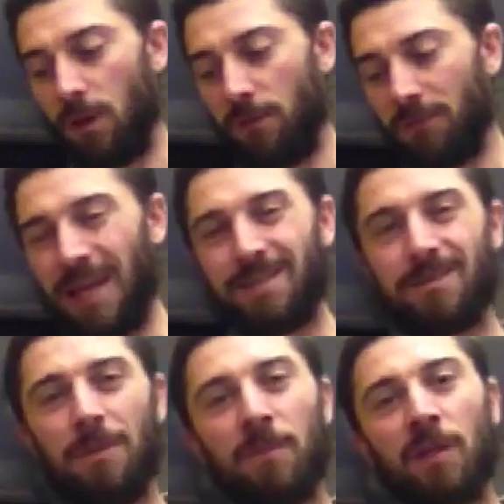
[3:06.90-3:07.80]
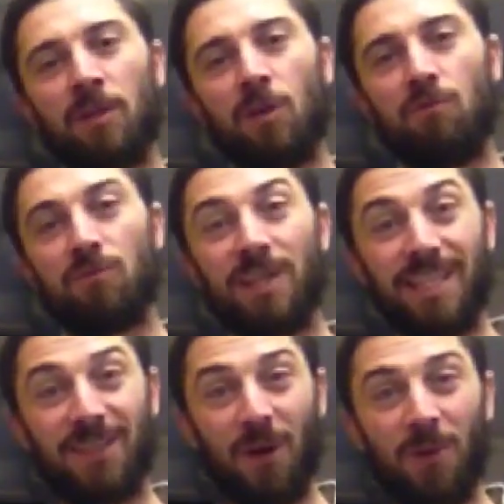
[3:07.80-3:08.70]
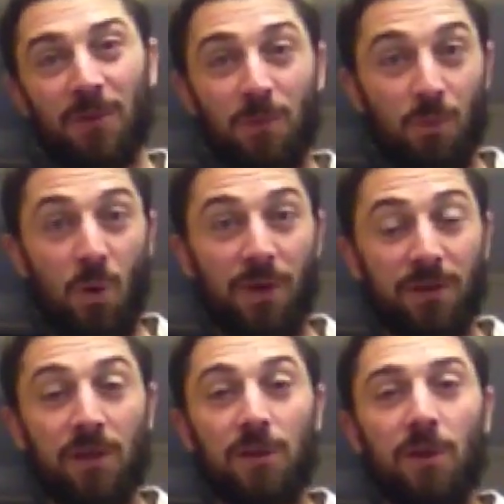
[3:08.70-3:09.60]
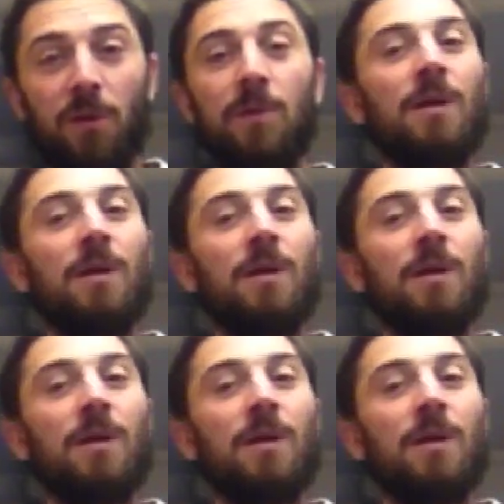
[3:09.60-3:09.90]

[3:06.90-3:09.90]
if that's something that you really don't want to do,